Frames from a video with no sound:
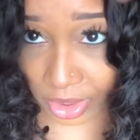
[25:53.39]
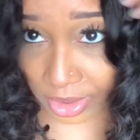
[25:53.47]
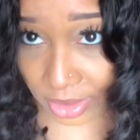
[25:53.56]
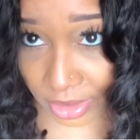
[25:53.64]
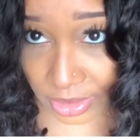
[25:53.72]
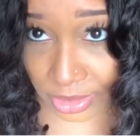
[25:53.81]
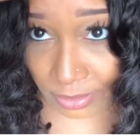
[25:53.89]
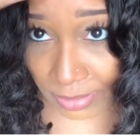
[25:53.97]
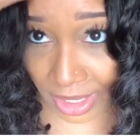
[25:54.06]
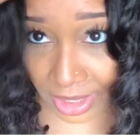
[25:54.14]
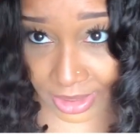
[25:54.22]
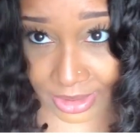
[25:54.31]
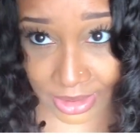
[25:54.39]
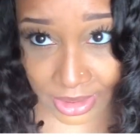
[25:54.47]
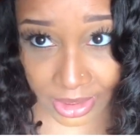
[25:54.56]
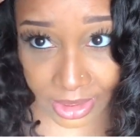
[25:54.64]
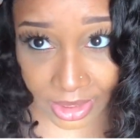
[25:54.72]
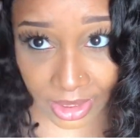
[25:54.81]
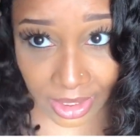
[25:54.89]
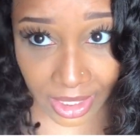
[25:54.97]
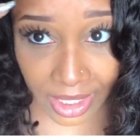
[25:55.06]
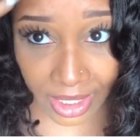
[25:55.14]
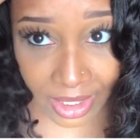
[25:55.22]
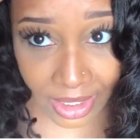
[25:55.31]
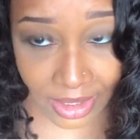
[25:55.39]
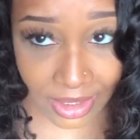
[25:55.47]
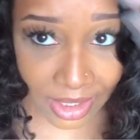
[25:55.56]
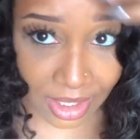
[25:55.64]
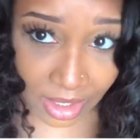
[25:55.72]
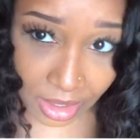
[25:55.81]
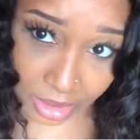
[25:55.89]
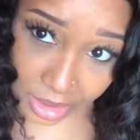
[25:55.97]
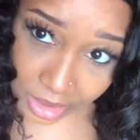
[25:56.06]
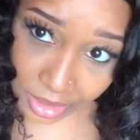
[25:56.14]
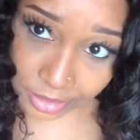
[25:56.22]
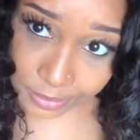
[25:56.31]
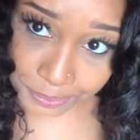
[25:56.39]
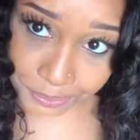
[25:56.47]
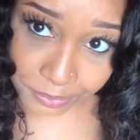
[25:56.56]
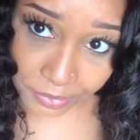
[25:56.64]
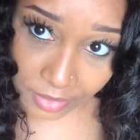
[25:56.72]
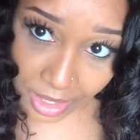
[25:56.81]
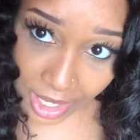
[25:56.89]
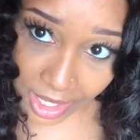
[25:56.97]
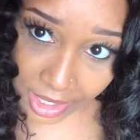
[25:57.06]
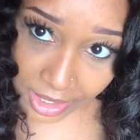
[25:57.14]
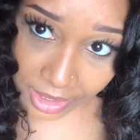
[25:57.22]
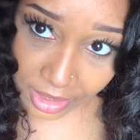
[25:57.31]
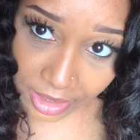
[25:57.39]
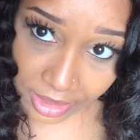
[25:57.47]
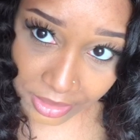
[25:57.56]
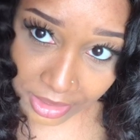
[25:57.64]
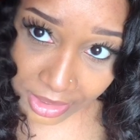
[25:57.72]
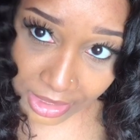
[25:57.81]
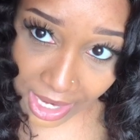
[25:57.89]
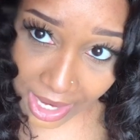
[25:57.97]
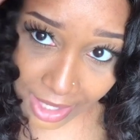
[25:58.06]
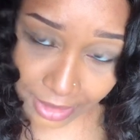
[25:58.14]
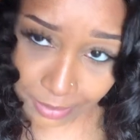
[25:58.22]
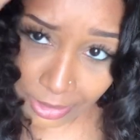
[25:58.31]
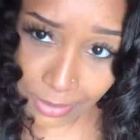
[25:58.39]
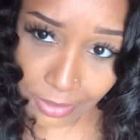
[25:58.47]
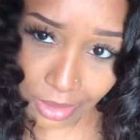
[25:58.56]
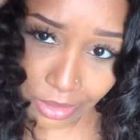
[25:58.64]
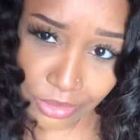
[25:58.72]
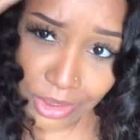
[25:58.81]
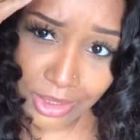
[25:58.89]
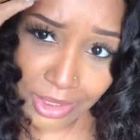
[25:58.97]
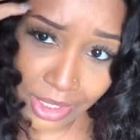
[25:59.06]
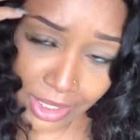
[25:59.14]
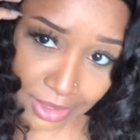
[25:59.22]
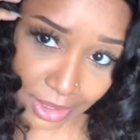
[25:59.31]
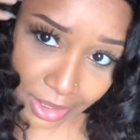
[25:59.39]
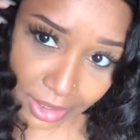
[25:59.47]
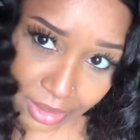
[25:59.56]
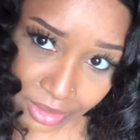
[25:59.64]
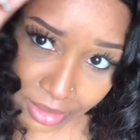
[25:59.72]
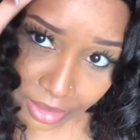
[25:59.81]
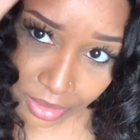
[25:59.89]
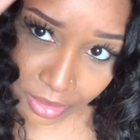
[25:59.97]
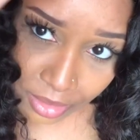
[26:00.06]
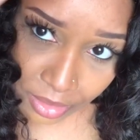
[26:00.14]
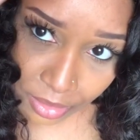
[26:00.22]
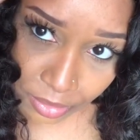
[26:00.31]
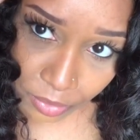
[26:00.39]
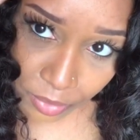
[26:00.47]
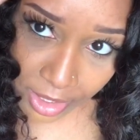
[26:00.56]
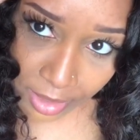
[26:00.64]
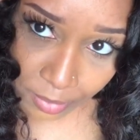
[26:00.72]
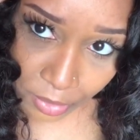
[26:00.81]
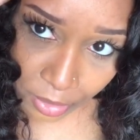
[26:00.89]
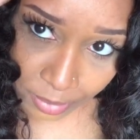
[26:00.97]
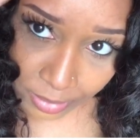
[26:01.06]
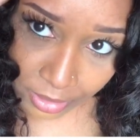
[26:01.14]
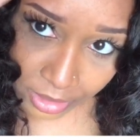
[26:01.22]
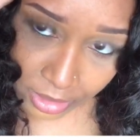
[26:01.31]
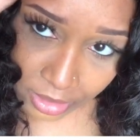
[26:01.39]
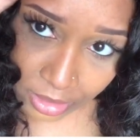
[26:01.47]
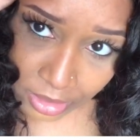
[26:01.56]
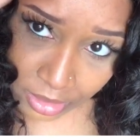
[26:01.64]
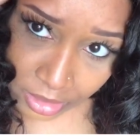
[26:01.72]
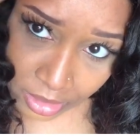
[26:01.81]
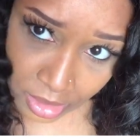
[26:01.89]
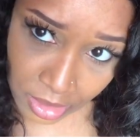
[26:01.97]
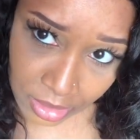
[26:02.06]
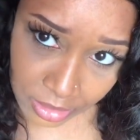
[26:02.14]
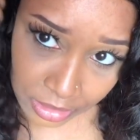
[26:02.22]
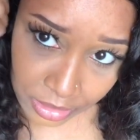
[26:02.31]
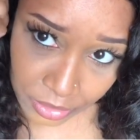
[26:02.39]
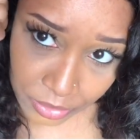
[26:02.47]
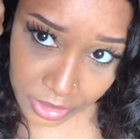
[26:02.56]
I customized it, and again, I had the baby hairs like laid like way more, but you